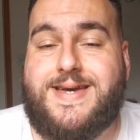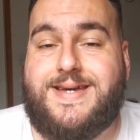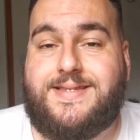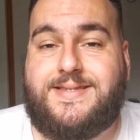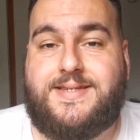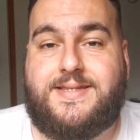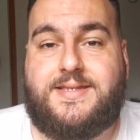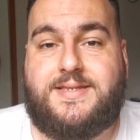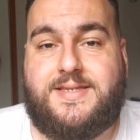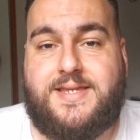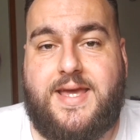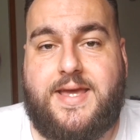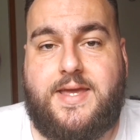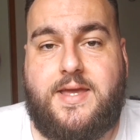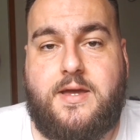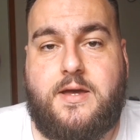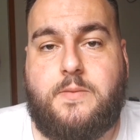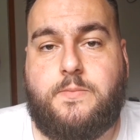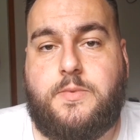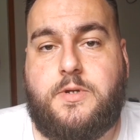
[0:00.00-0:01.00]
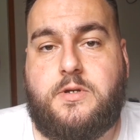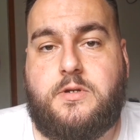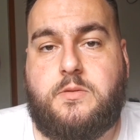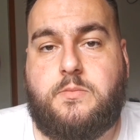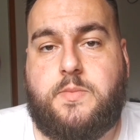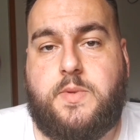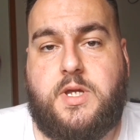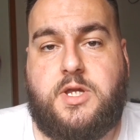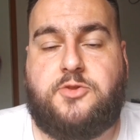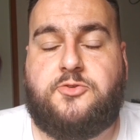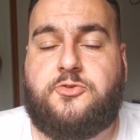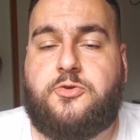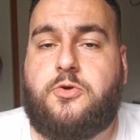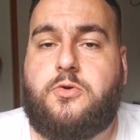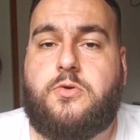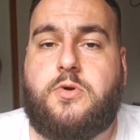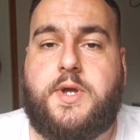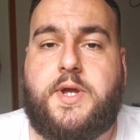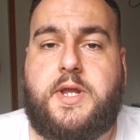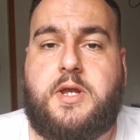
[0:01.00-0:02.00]
Today I'm going to be
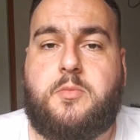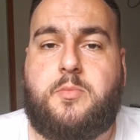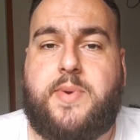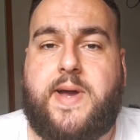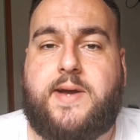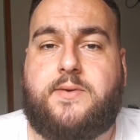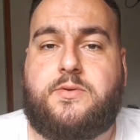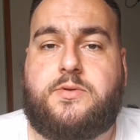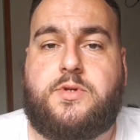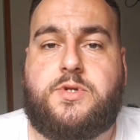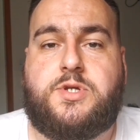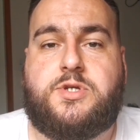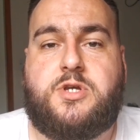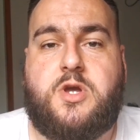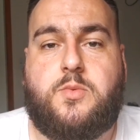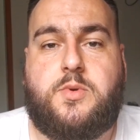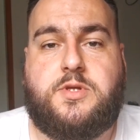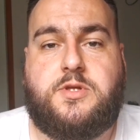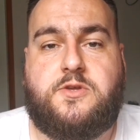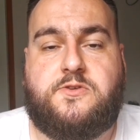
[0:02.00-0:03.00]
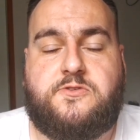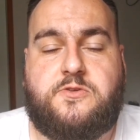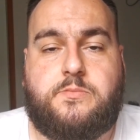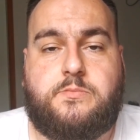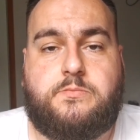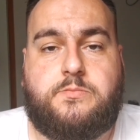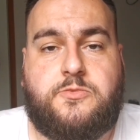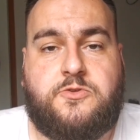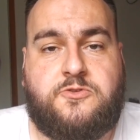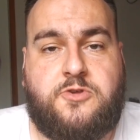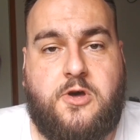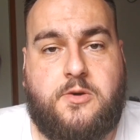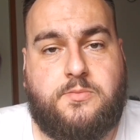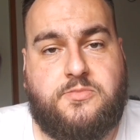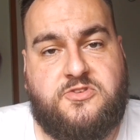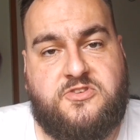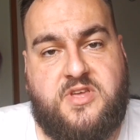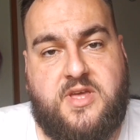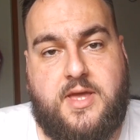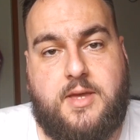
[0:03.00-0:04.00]
talking about and showing you some
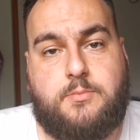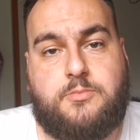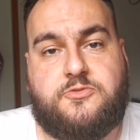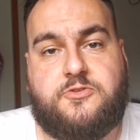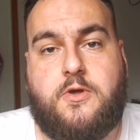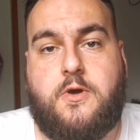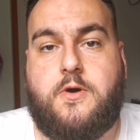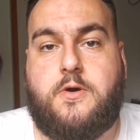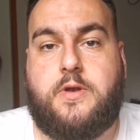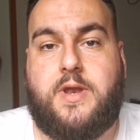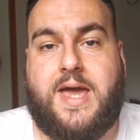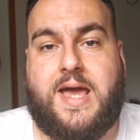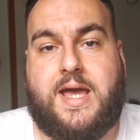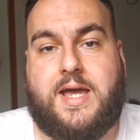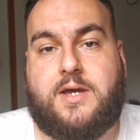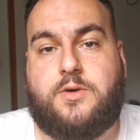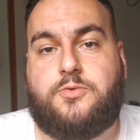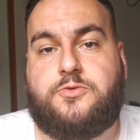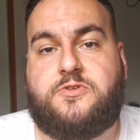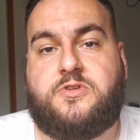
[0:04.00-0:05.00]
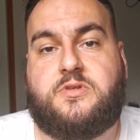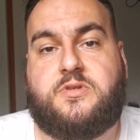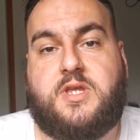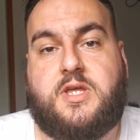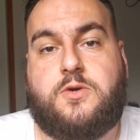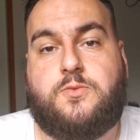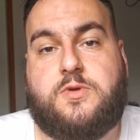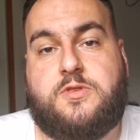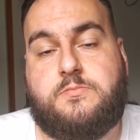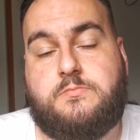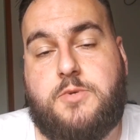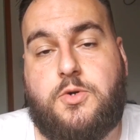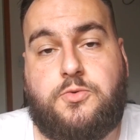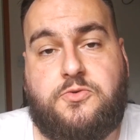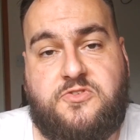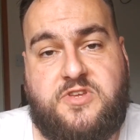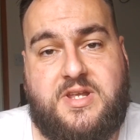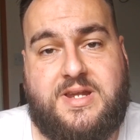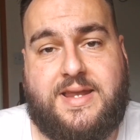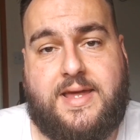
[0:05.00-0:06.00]
top tips on how to deal with
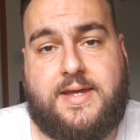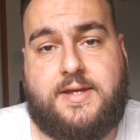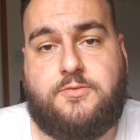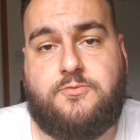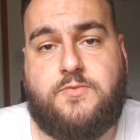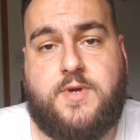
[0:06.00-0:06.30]
multi-lane